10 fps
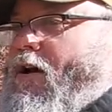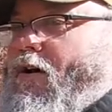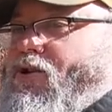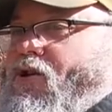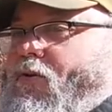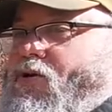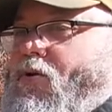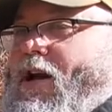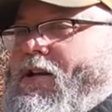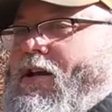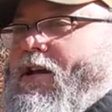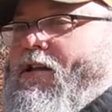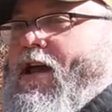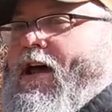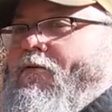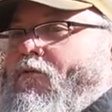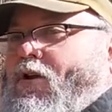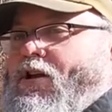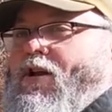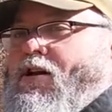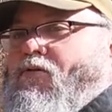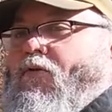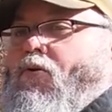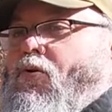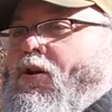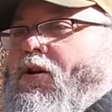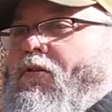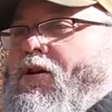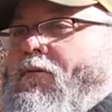also is great to get that really nice fuel into the